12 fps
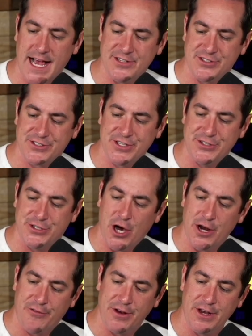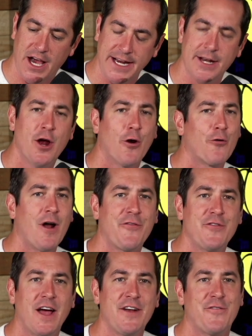Just a dud of a night.
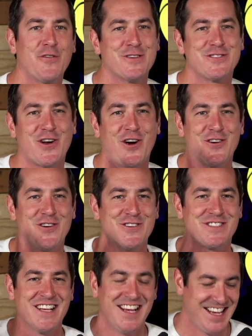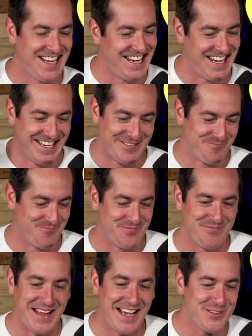Rough night for the starters.
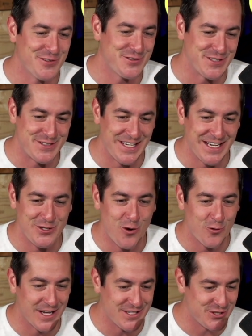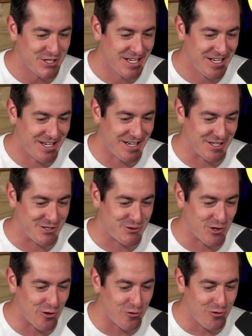Not used to seeing Jokic
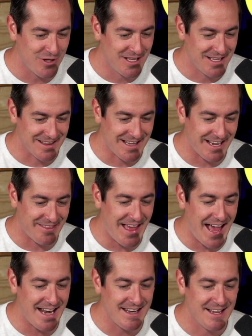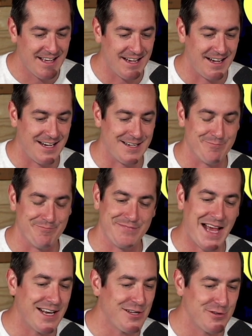struggle like that.
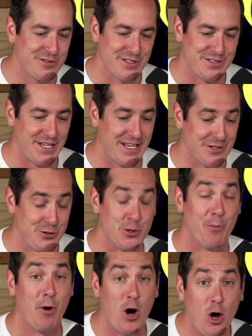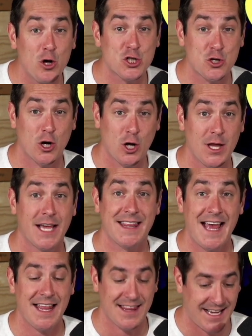Not used to seeing Jamaal struggle like
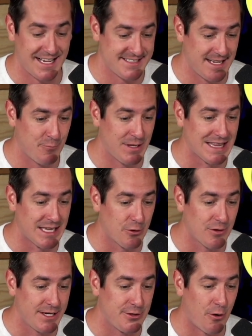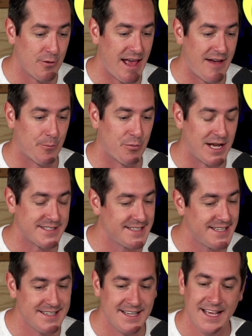that. Like I said, we literally don't have a
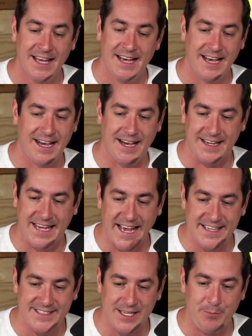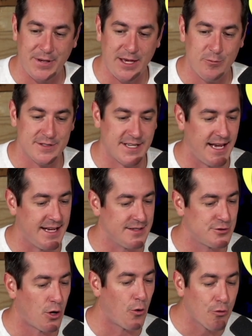precedent. KCP was a
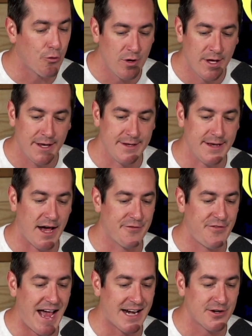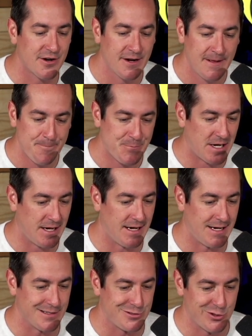total non-factor.
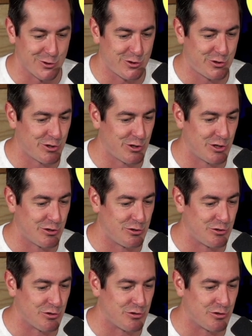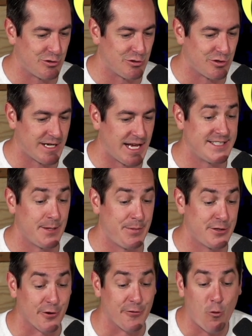
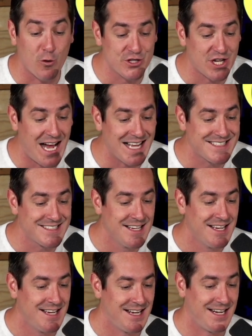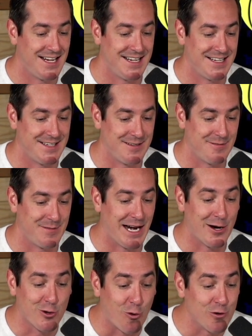KCP took 4 shots.
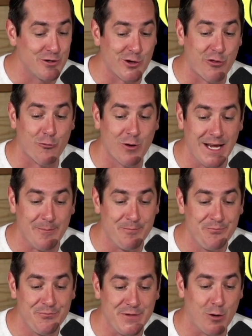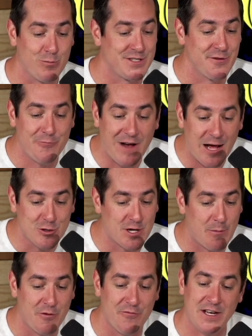Aaron Gordon took 3. Was in foul
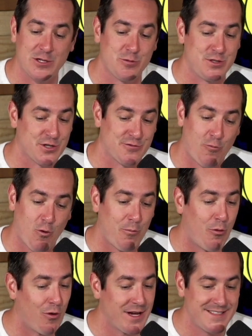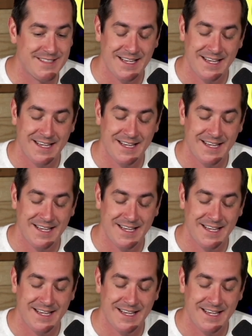trouble, finished with just 4 points.